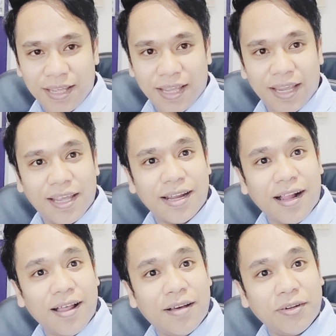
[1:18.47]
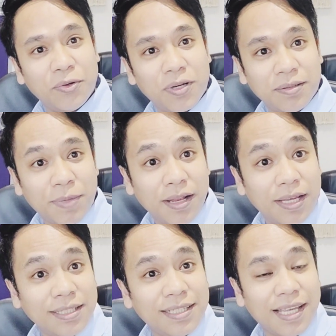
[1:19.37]
and I'll have a look at my
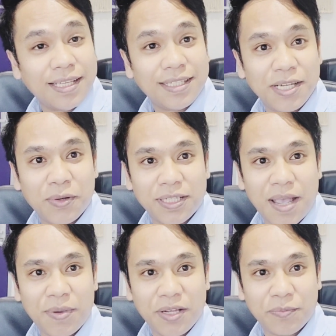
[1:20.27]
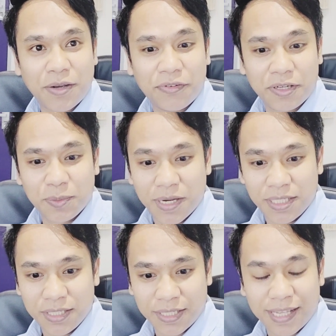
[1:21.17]
list and see what's happening with my first
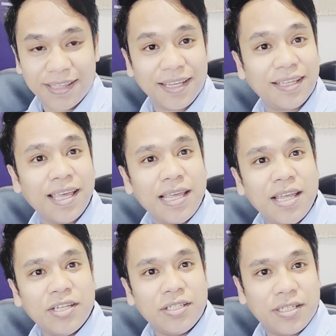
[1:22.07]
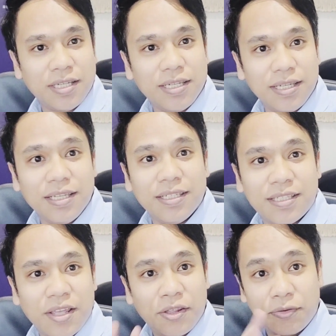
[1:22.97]
patient, because I think she
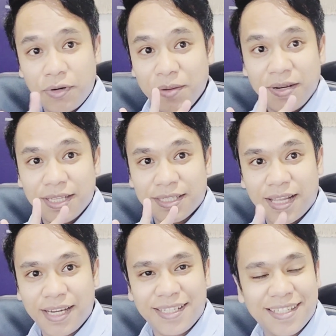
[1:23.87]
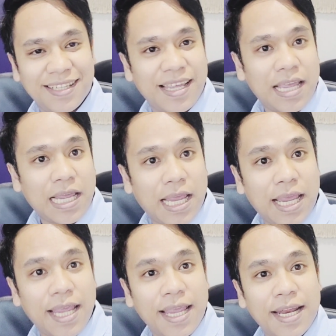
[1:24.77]
is 3 minutes late.
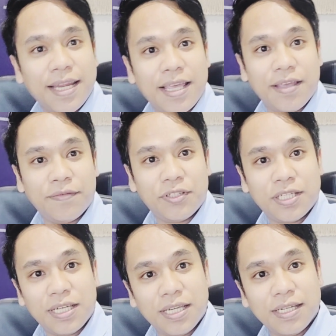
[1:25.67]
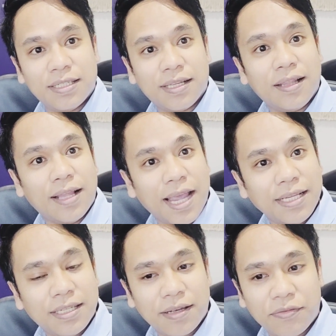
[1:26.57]
And if she is
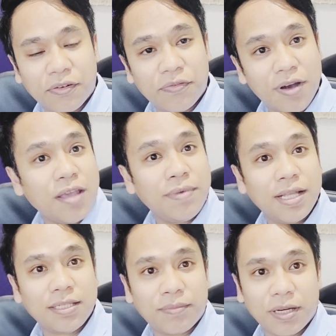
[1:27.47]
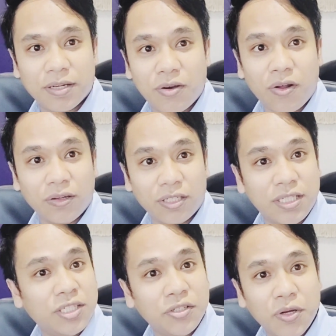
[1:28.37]
late for 5 minutes, I'm gonna call her
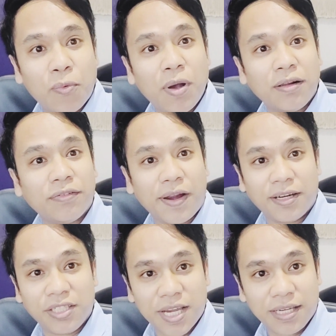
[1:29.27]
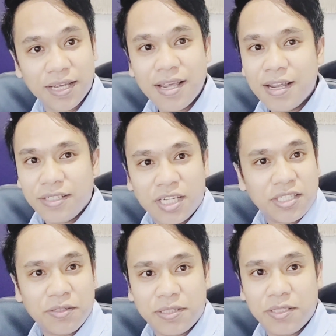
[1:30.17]
just to do a welfare check,
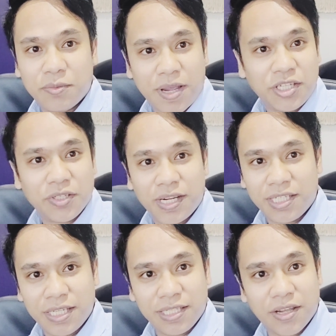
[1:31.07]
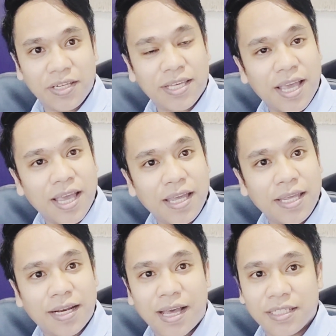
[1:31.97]
just to make sure that she's okay
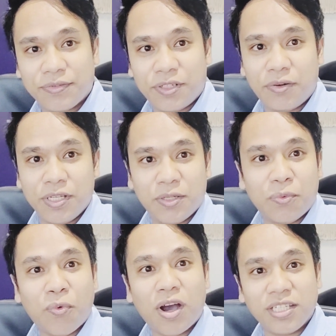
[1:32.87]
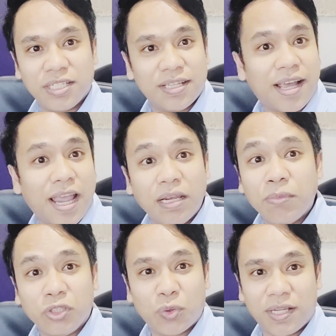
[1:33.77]
and ask for the reason why she's not
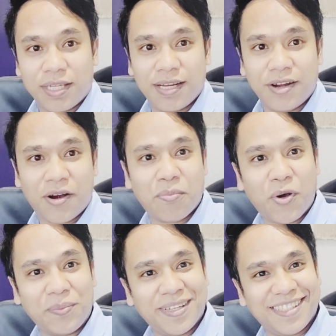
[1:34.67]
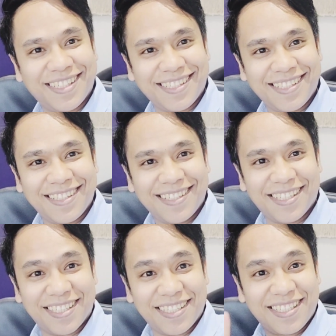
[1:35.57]
able to attend her appointment.
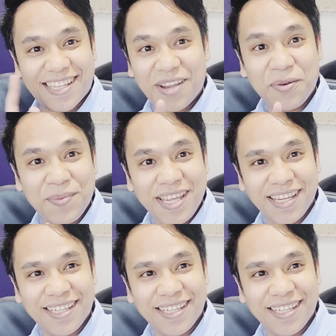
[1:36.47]
So stay with me.